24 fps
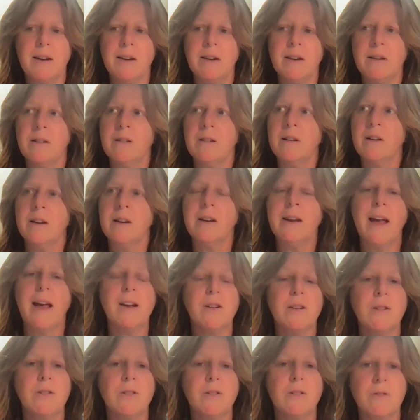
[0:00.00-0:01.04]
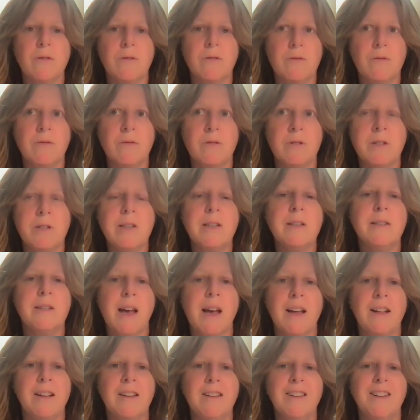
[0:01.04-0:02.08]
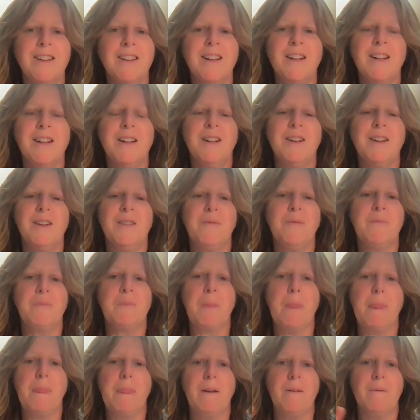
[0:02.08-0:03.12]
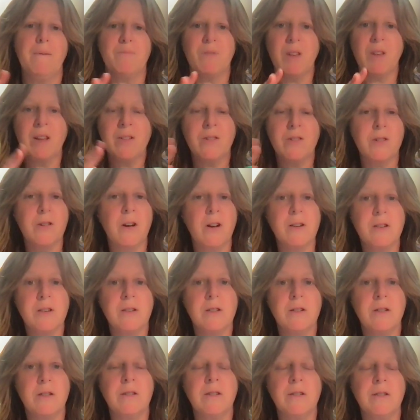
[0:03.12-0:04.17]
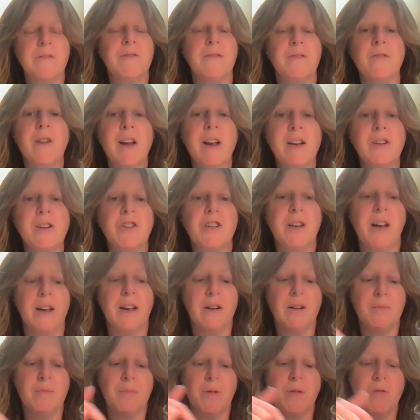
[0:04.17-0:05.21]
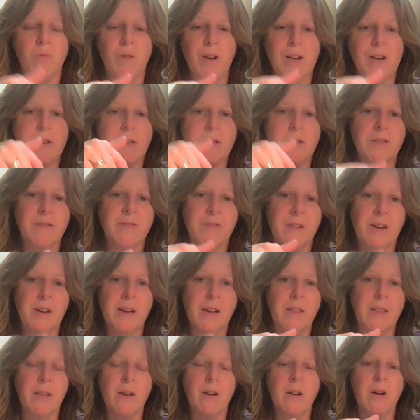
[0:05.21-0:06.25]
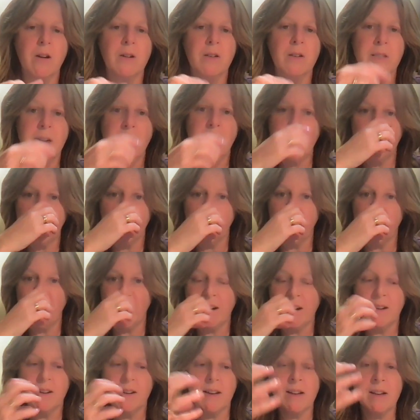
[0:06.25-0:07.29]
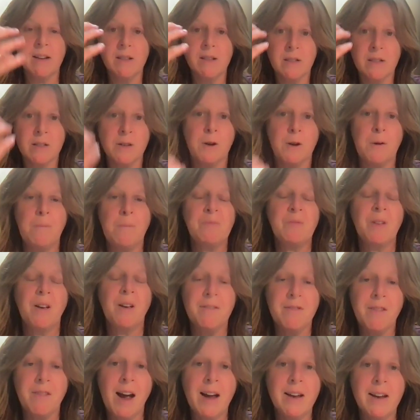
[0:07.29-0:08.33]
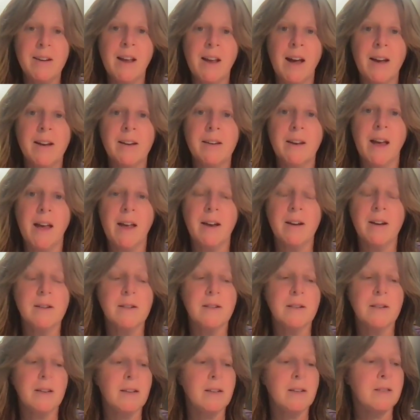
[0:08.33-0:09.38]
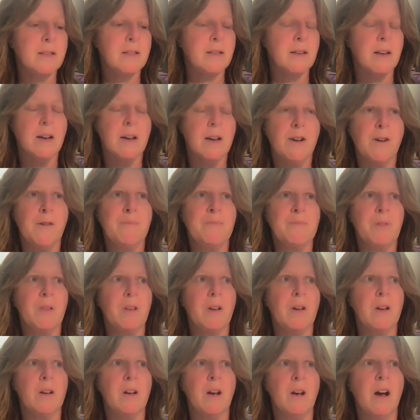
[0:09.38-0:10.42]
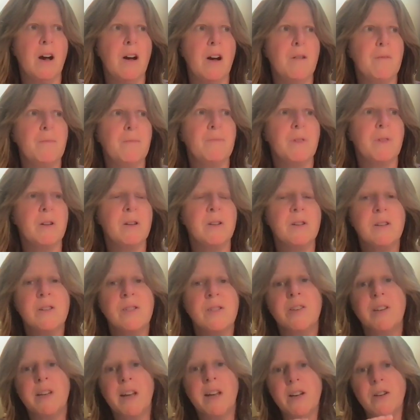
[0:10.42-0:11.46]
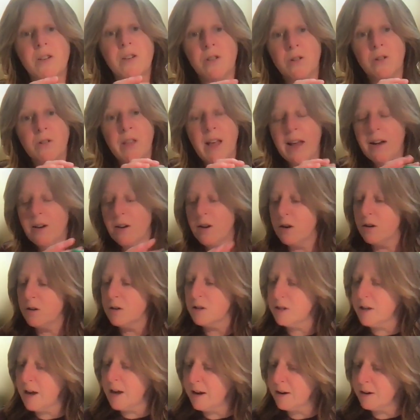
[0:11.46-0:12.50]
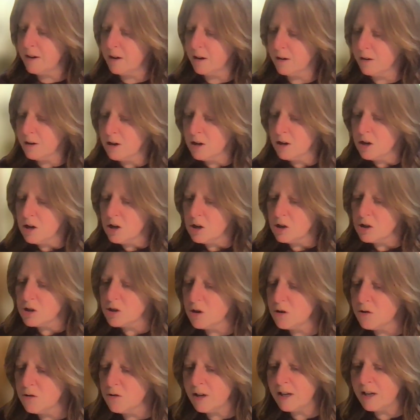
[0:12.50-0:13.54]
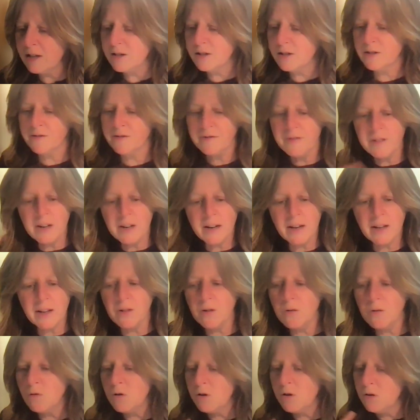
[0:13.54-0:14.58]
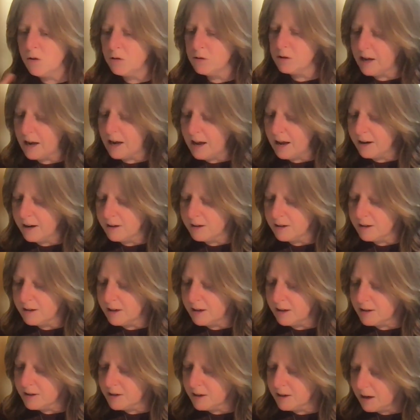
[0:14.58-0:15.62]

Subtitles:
and connected to detail. It's not differentiated, but when it's filling the container, then it's finite and it's distinct to that container. So it's filling the world and it's